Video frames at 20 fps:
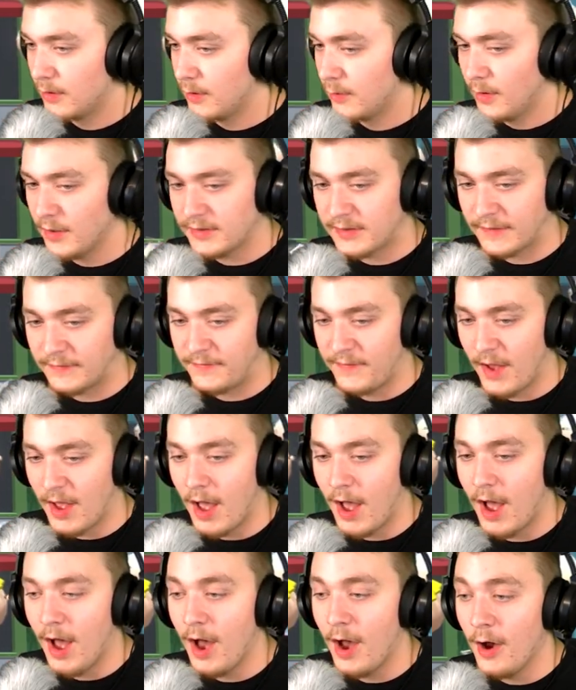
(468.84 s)
What the fuck?
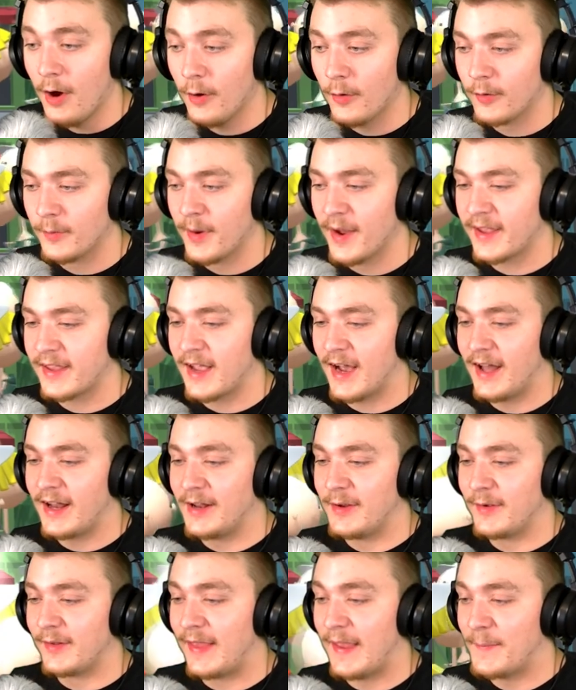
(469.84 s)
Oh my god,
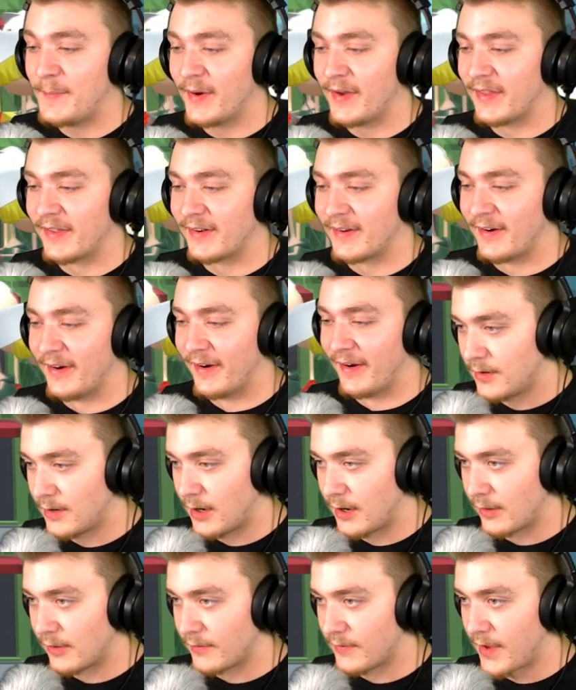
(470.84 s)
he was hit by the car. All
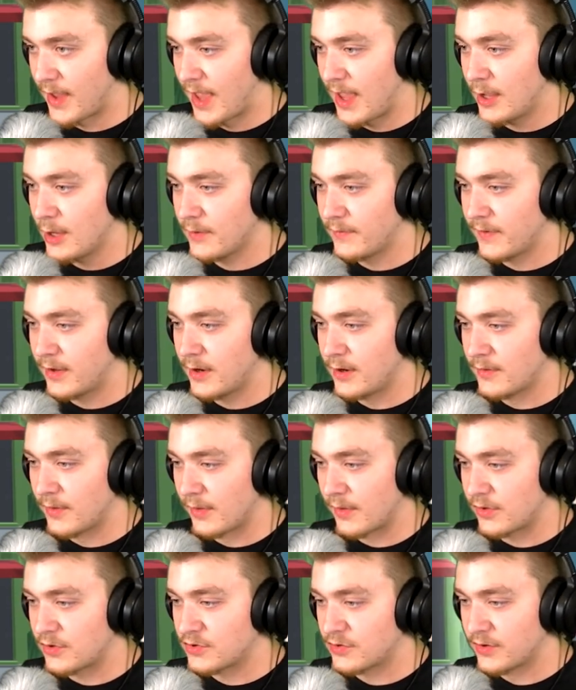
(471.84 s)
right, so if I hang over here in the
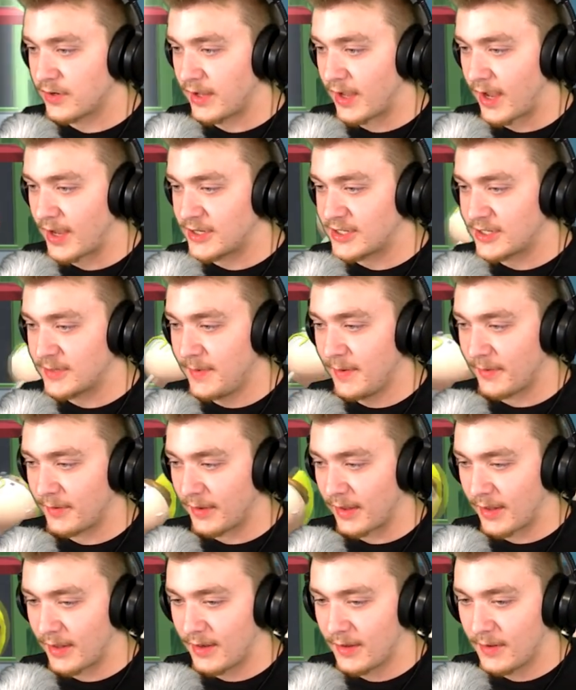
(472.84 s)
street, I should be able to
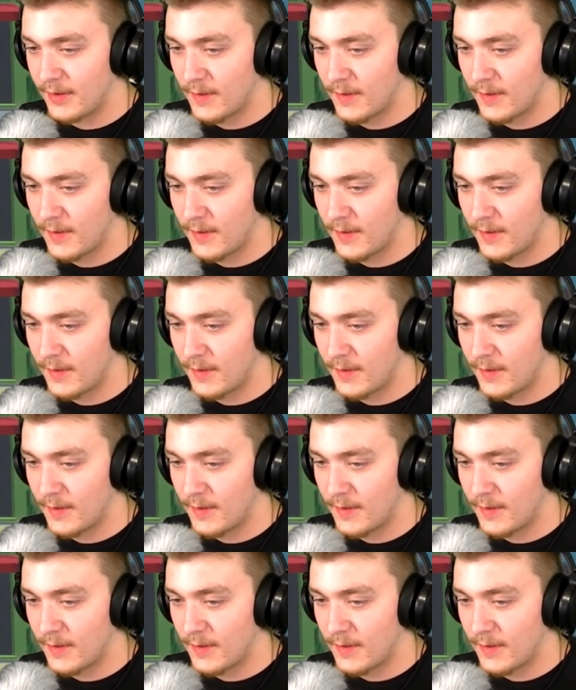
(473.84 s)
get...